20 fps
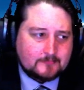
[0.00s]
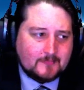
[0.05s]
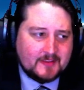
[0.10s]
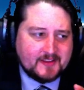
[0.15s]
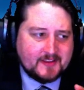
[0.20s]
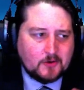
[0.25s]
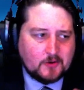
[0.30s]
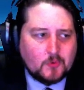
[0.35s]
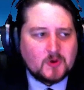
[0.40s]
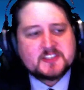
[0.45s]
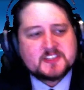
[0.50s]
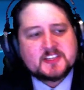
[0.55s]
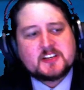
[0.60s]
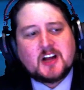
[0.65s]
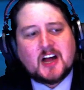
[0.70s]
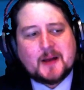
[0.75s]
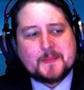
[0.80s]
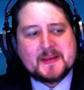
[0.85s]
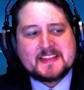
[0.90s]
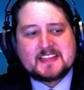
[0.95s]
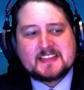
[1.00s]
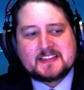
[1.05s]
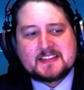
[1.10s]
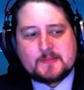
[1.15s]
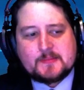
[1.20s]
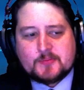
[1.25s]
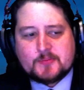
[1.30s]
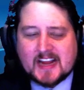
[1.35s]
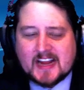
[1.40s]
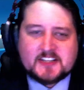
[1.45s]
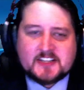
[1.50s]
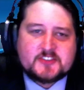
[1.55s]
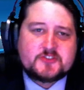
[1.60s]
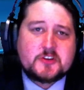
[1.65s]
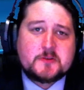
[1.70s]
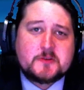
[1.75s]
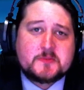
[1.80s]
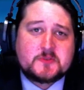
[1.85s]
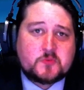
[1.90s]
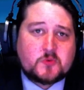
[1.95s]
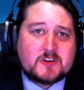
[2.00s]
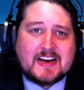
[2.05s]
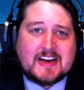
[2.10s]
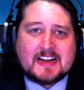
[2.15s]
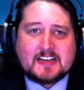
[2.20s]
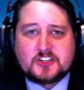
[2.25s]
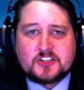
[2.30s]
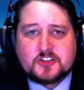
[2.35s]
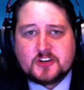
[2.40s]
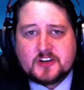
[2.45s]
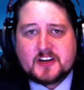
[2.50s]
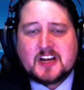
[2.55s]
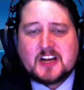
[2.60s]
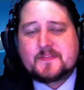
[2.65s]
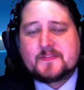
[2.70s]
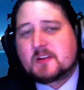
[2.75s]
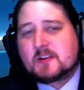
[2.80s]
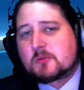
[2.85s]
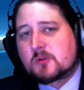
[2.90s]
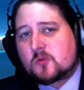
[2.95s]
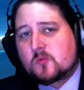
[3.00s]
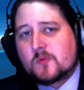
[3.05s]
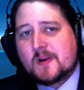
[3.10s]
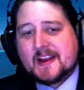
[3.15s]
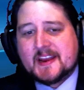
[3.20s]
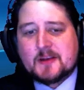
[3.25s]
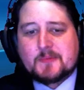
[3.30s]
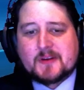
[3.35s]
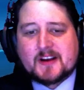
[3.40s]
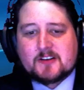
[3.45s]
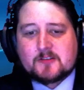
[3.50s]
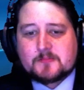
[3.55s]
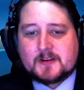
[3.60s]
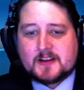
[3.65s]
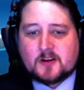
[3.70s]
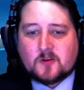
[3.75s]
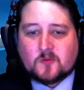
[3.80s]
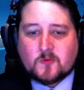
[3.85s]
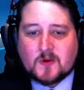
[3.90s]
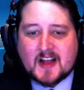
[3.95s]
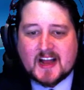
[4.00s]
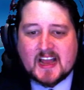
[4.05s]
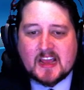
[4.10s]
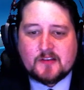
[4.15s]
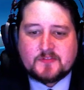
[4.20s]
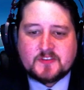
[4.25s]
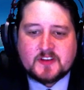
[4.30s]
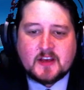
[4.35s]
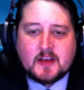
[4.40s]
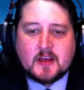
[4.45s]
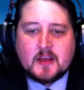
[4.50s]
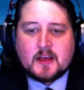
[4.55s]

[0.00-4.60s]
There was a comment that the practice rooms were not good enough; they weren't ready when everybody arrived.